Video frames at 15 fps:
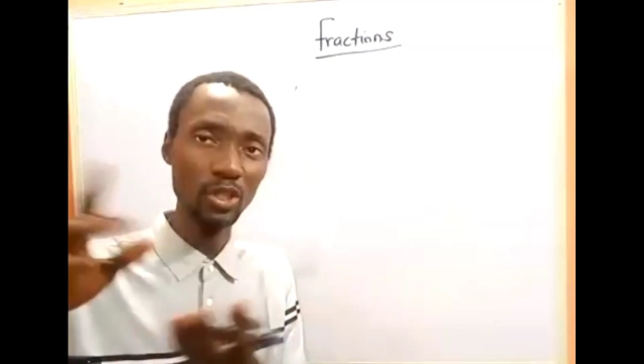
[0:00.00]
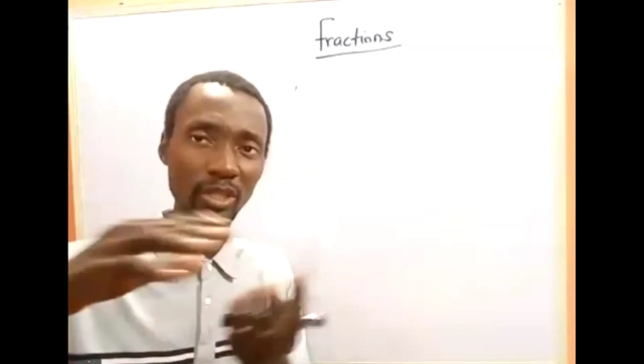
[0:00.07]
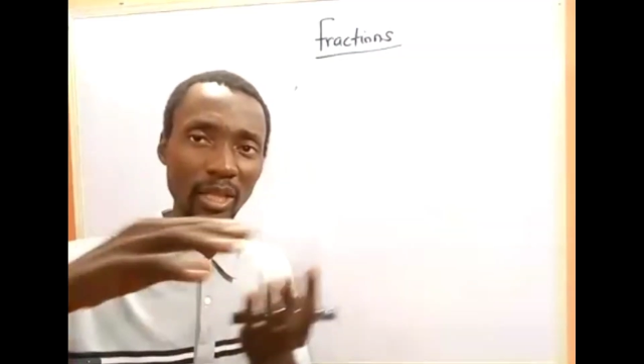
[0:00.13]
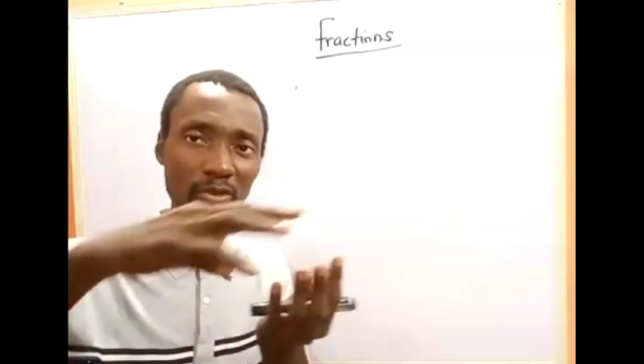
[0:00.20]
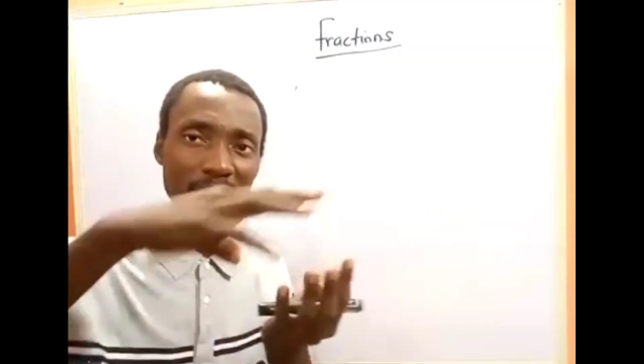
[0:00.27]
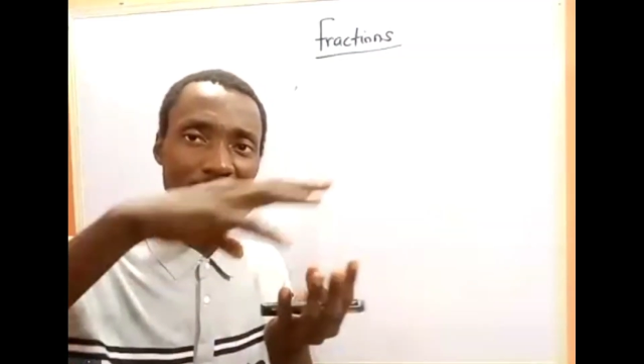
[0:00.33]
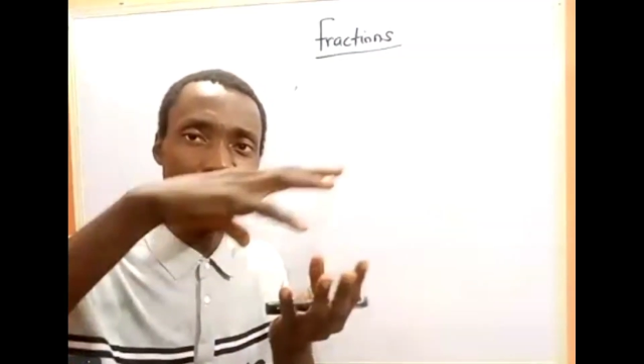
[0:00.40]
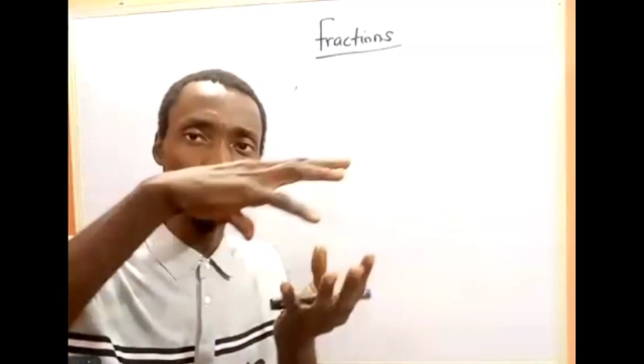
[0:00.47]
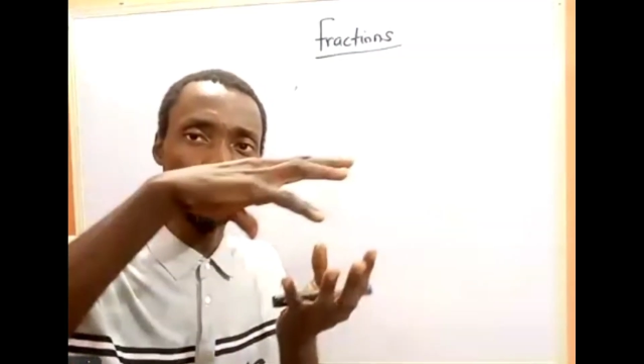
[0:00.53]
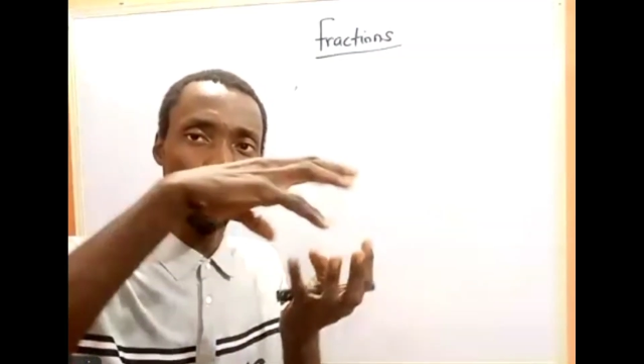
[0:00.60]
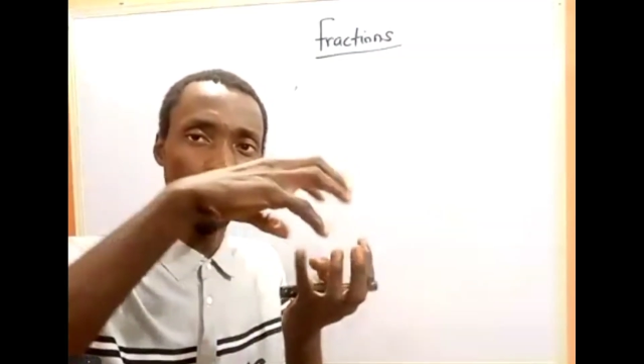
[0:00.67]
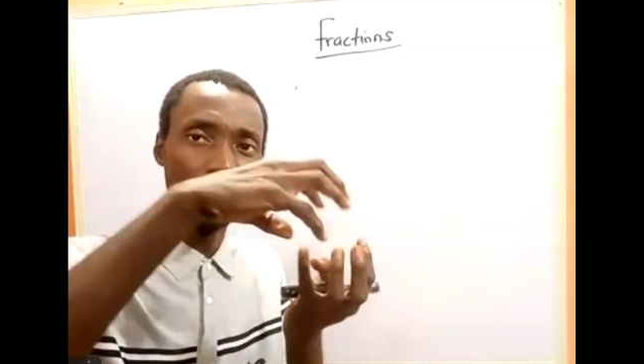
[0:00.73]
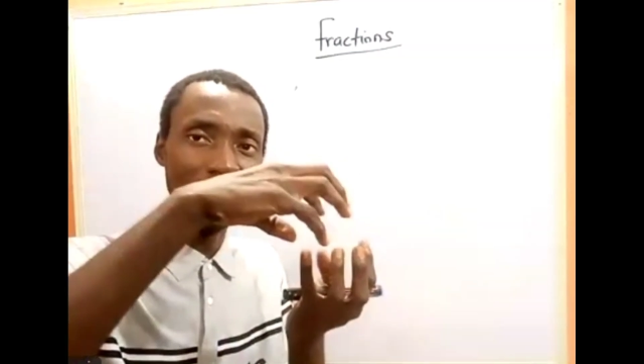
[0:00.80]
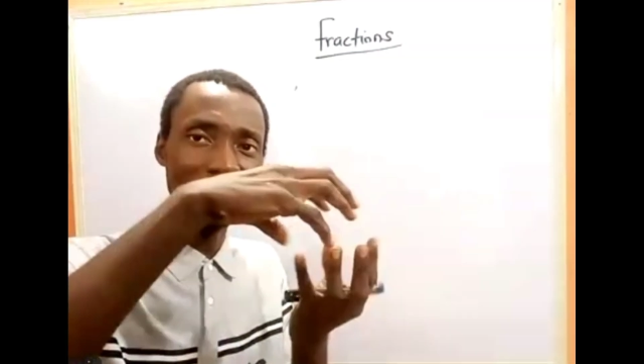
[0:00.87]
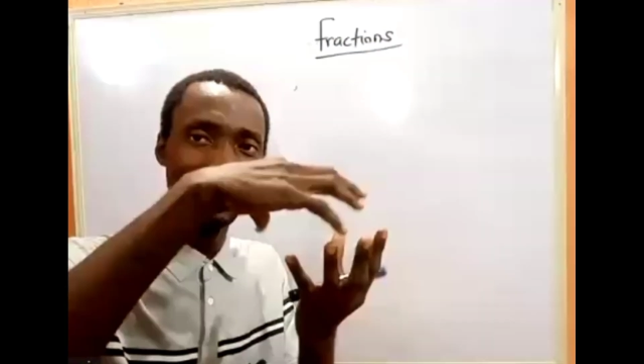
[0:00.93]
I'm trying to
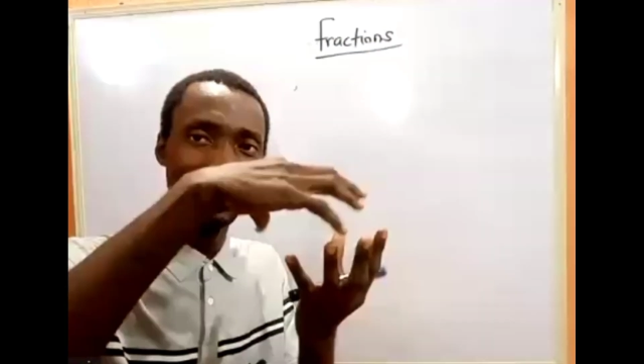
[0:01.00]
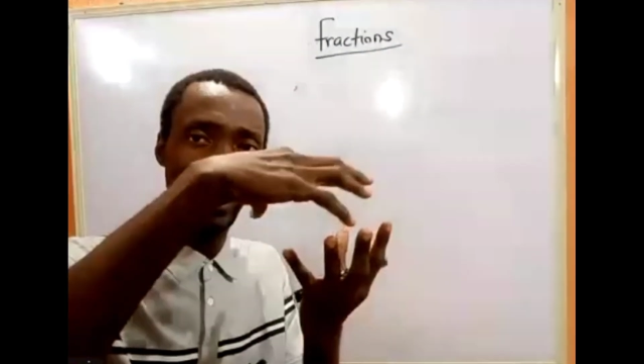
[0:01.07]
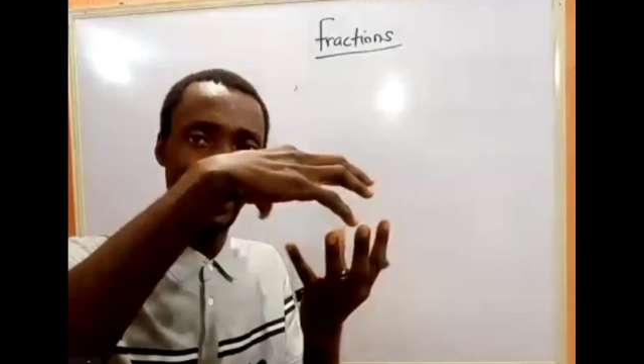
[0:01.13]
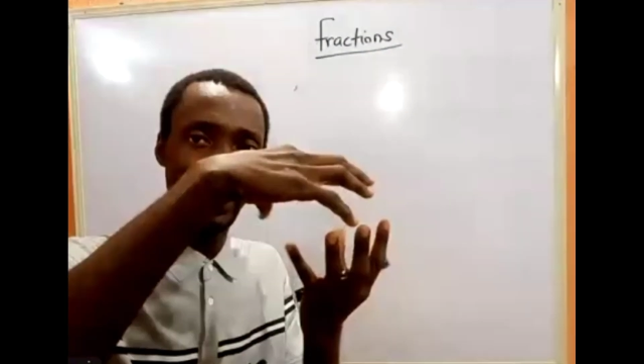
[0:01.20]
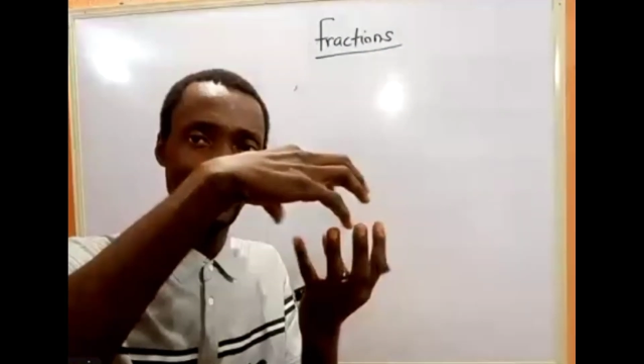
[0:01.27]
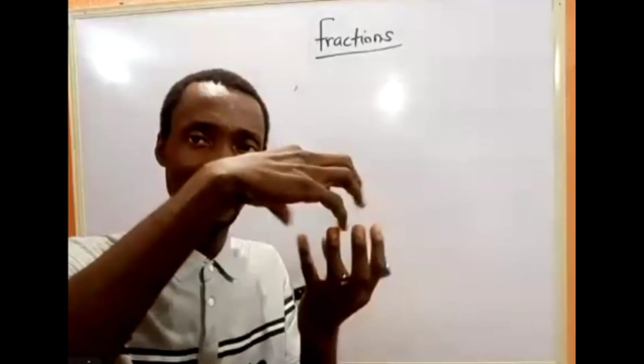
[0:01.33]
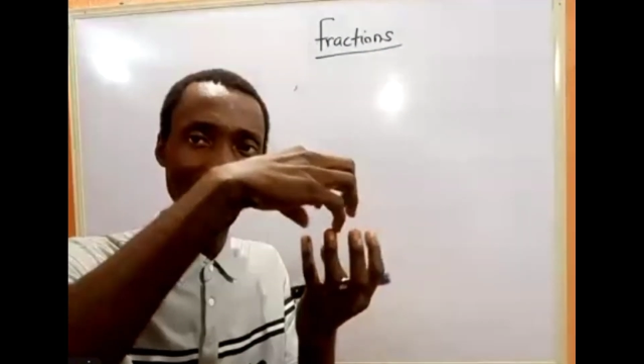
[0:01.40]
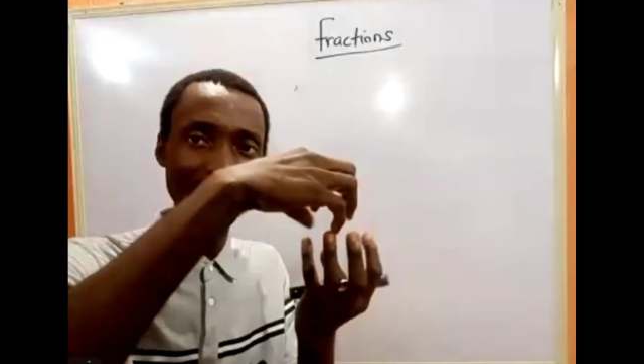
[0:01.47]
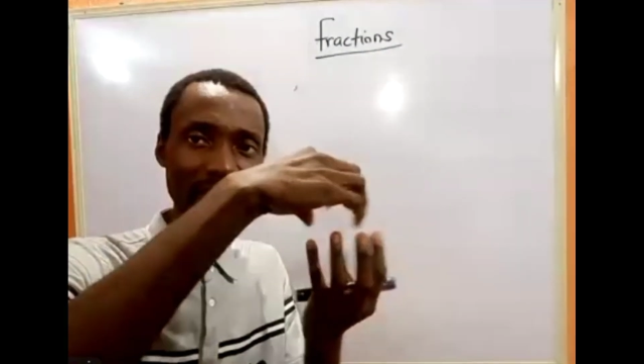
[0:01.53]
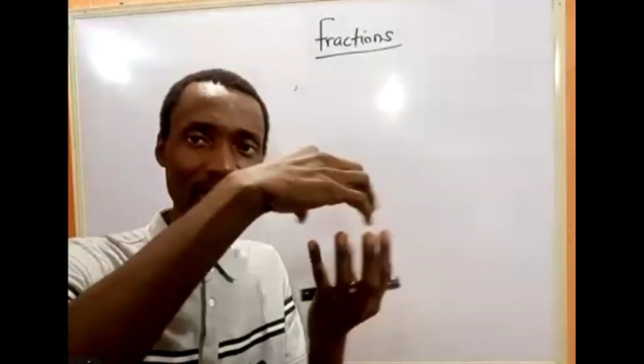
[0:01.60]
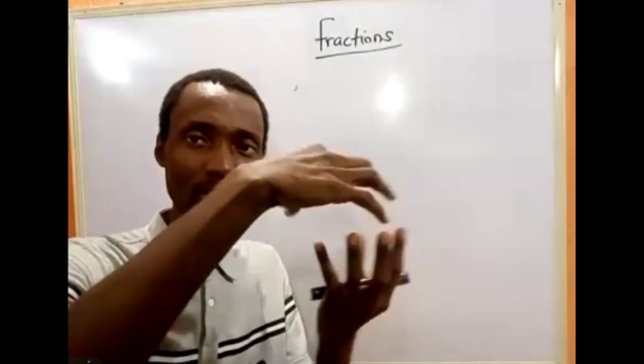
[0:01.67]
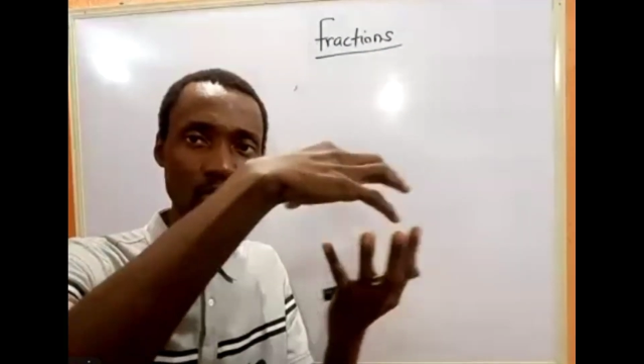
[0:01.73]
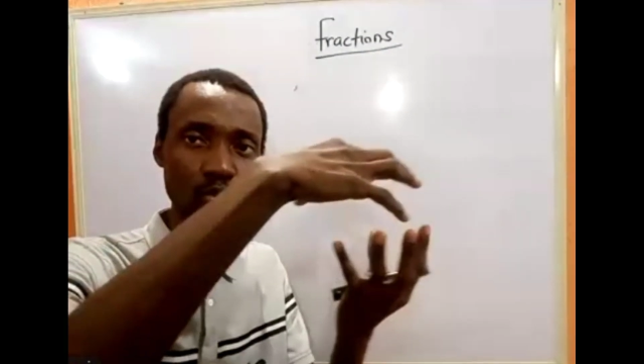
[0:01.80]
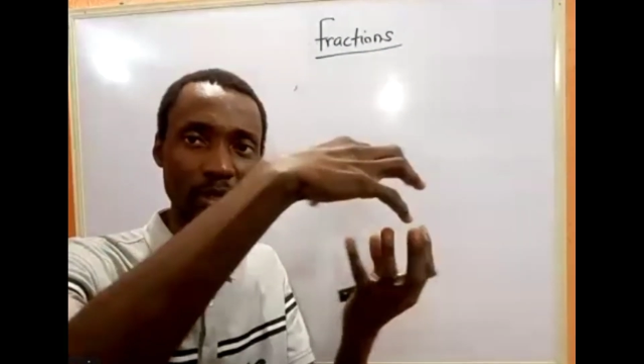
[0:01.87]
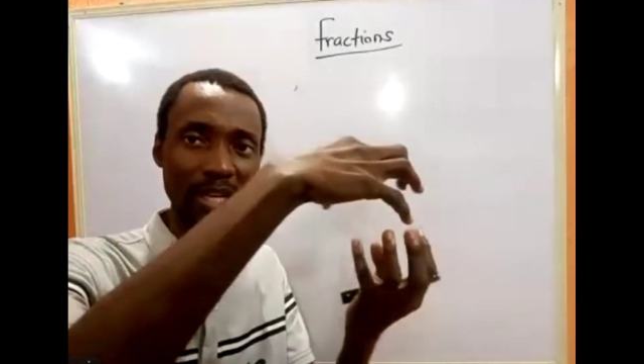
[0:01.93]
connect the
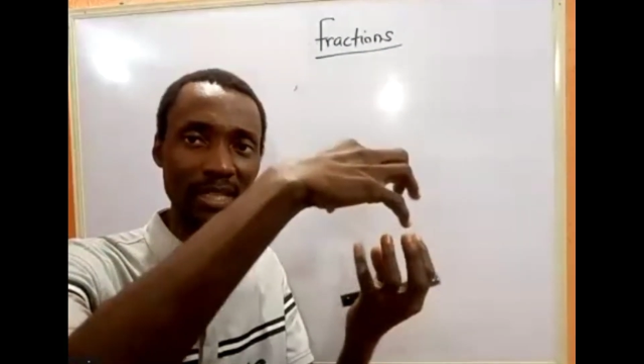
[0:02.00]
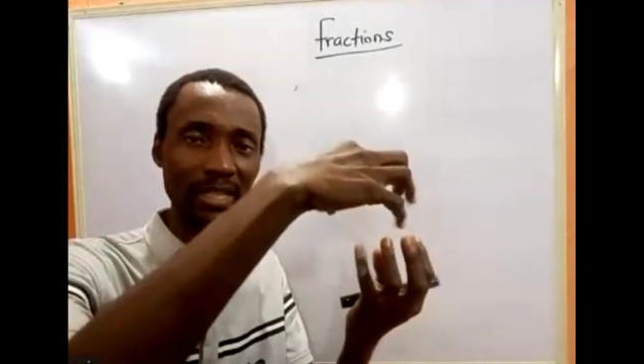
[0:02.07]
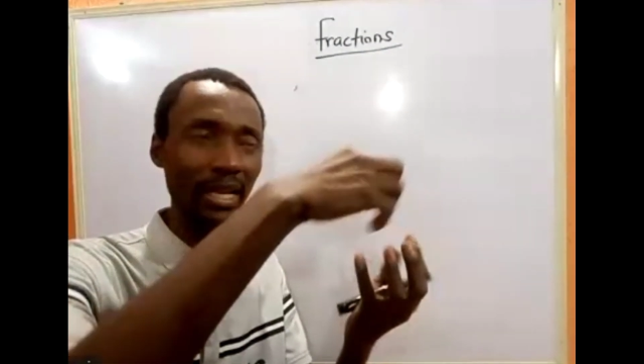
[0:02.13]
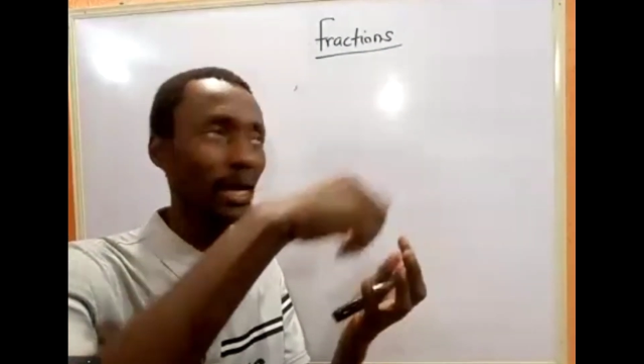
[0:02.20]
ideas together.